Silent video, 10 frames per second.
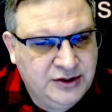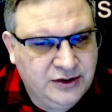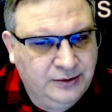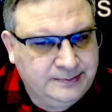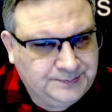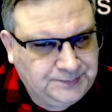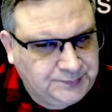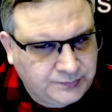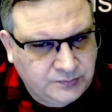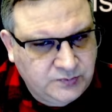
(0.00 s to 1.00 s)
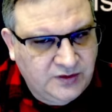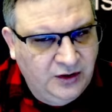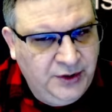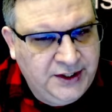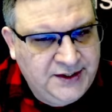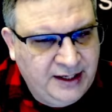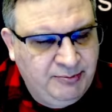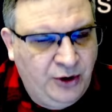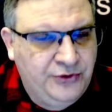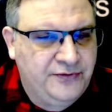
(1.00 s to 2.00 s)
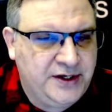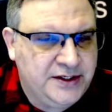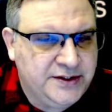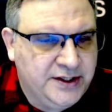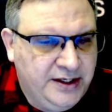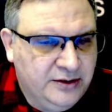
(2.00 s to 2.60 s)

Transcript: So we can take both of these,